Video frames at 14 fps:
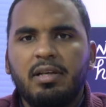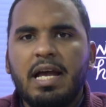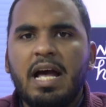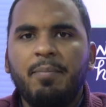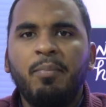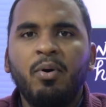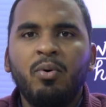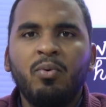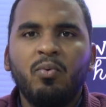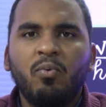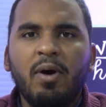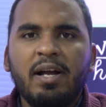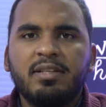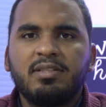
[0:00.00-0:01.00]
Apple,
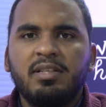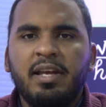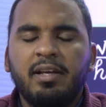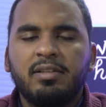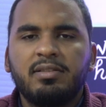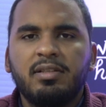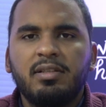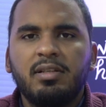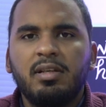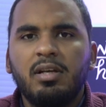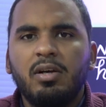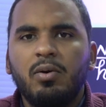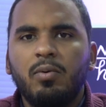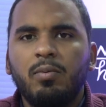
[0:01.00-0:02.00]
what's next?
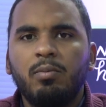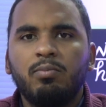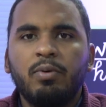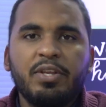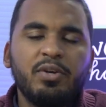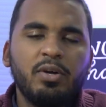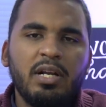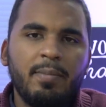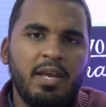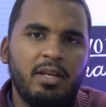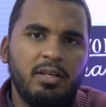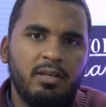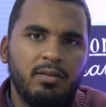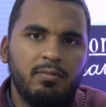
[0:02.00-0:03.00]
What you gonna
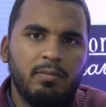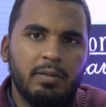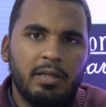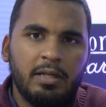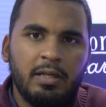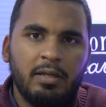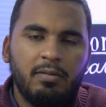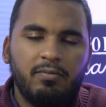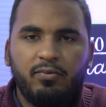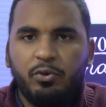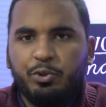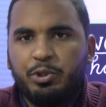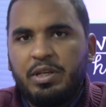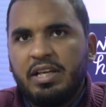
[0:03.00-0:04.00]
make
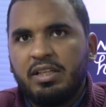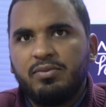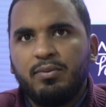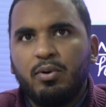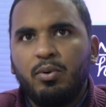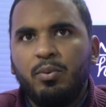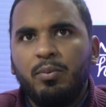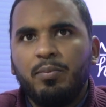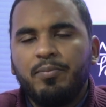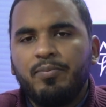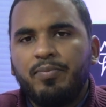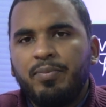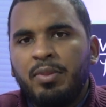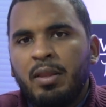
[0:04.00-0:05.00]
for the next phone?
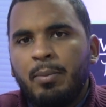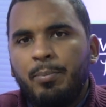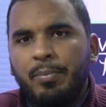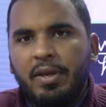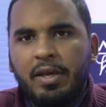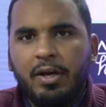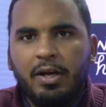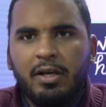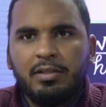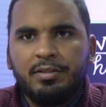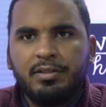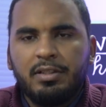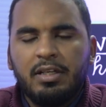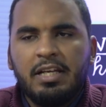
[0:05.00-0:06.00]

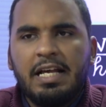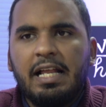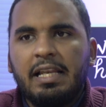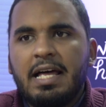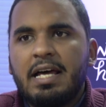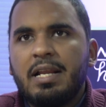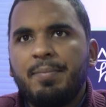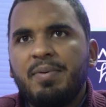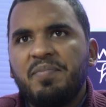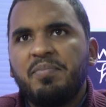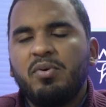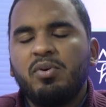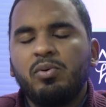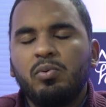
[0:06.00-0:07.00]
Because a lot of
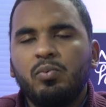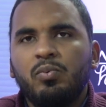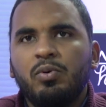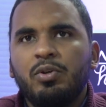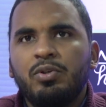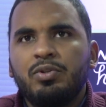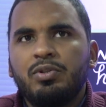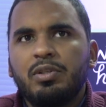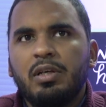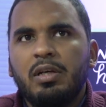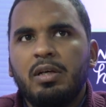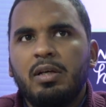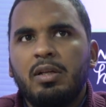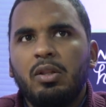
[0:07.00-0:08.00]
people was
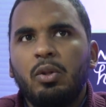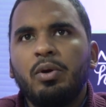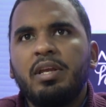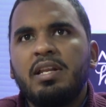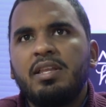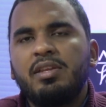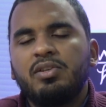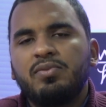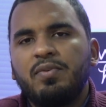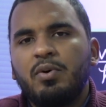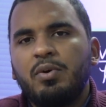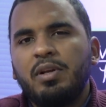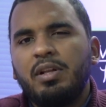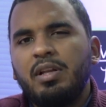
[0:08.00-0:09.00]
looking at this
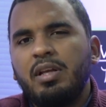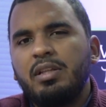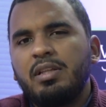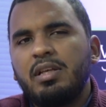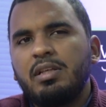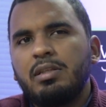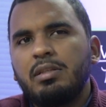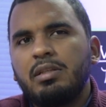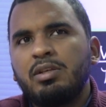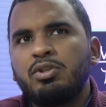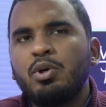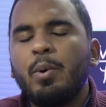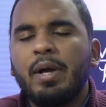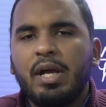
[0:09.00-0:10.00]
phone and they
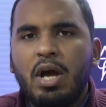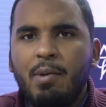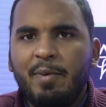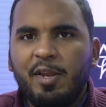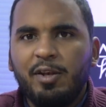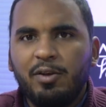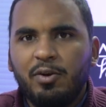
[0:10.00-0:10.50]
saw it coming.